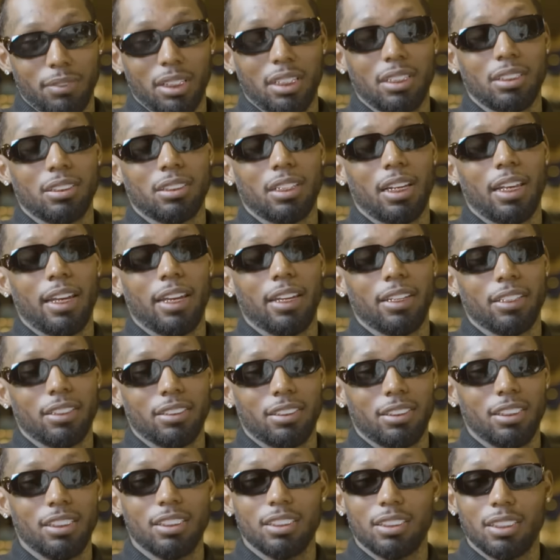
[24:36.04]
Because like, you
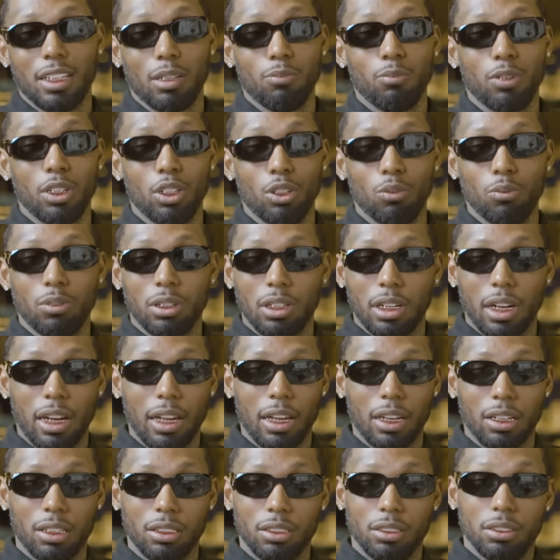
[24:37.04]
see the same way you wanna
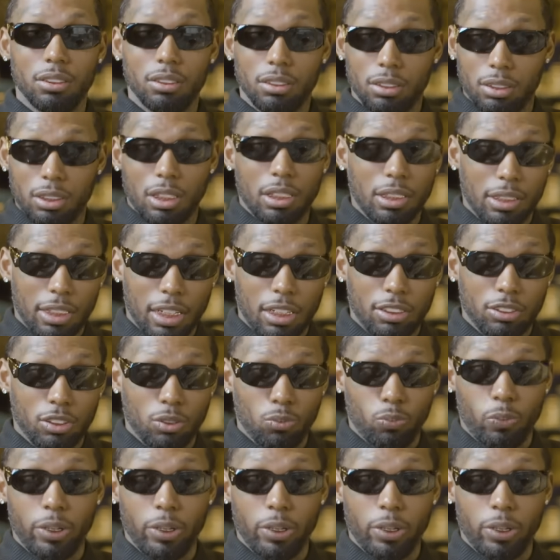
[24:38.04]
like suck 1,000